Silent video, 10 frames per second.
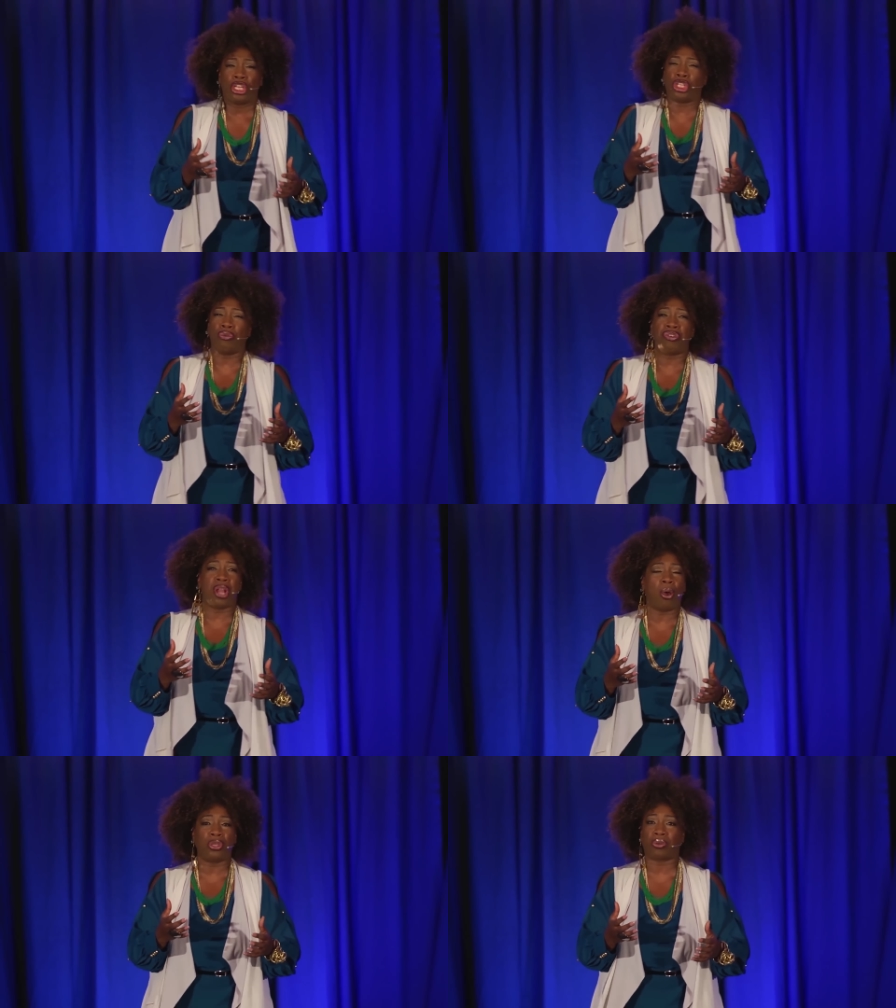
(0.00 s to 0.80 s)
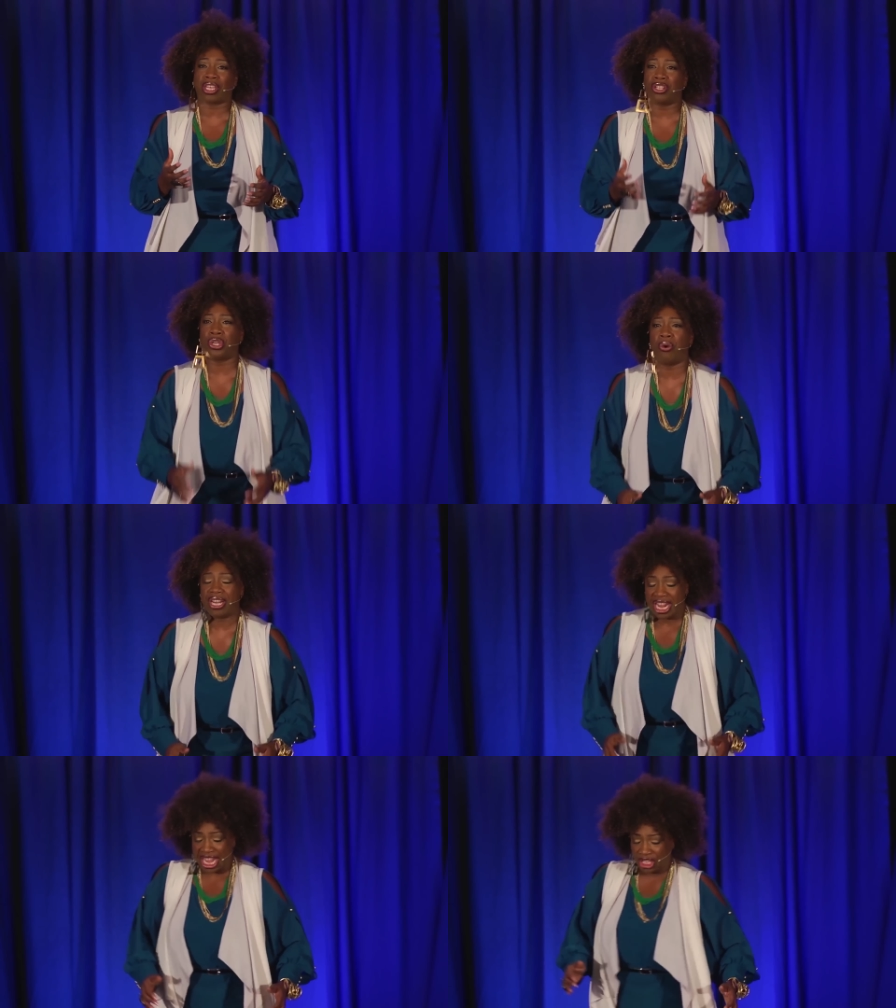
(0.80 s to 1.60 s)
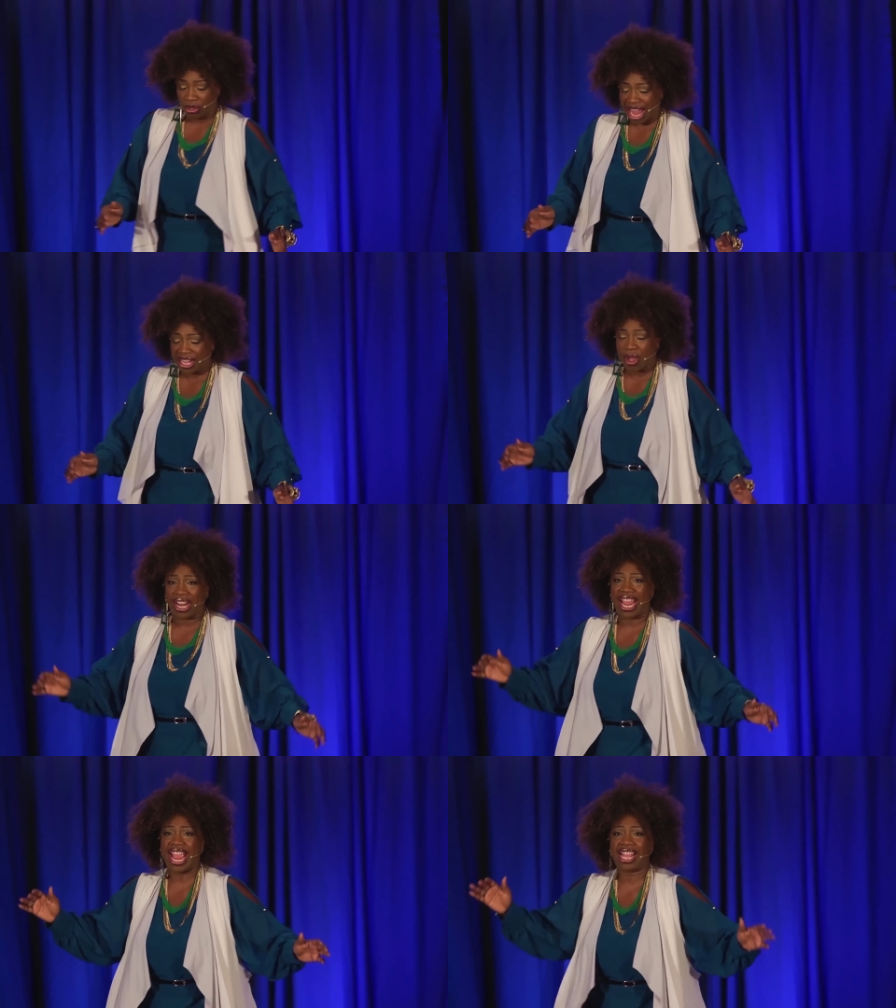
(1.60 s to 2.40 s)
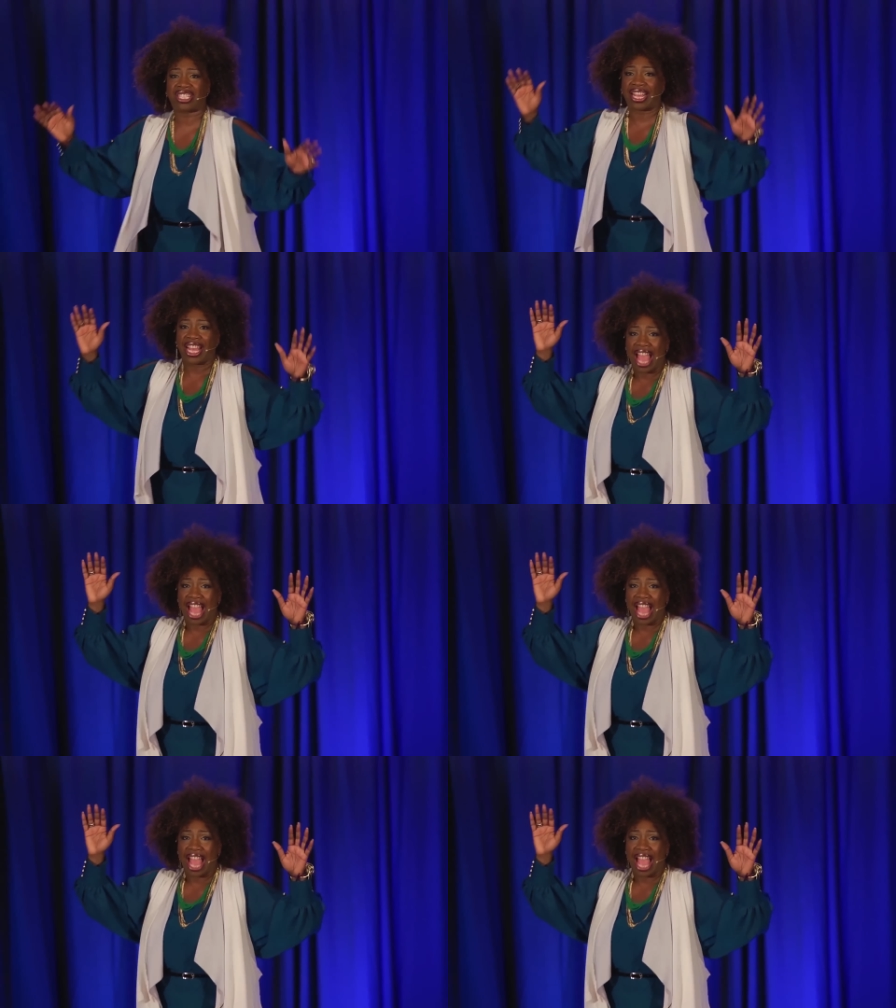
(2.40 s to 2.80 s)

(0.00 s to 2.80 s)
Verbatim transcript: You know you can do it, and you like on the edge, like,